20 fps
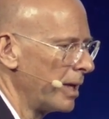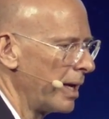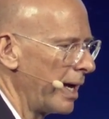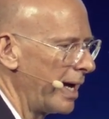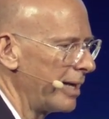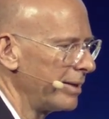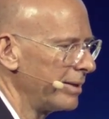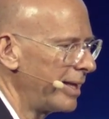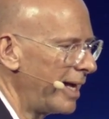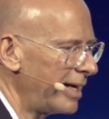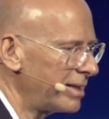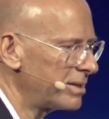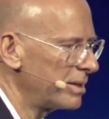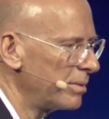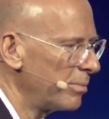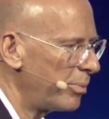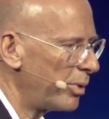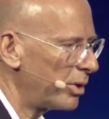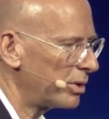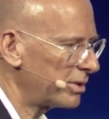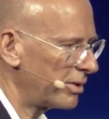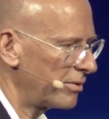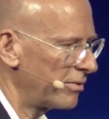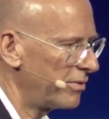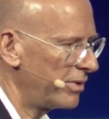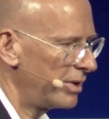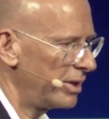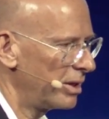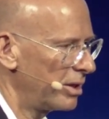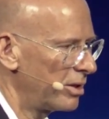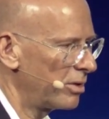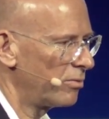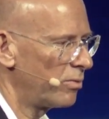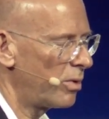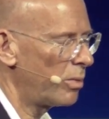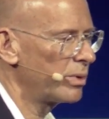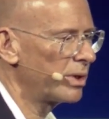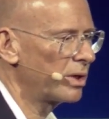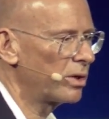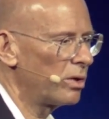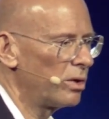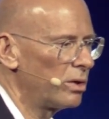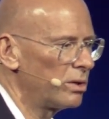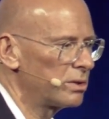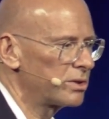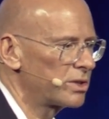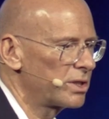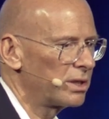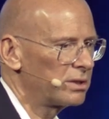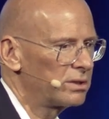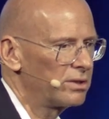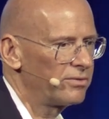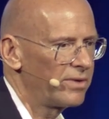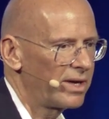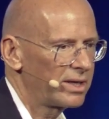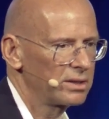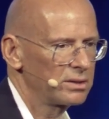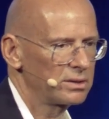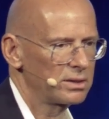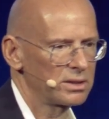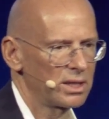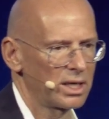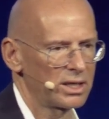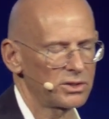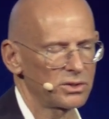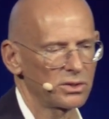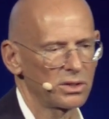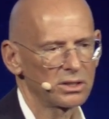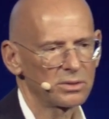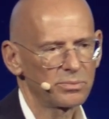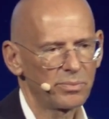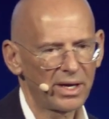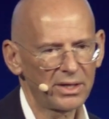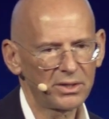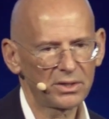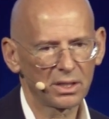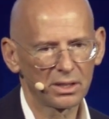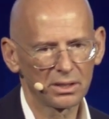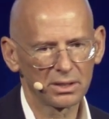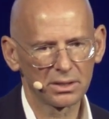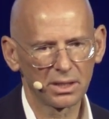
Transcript: And that's the important thing of what we call Certified International Specialist.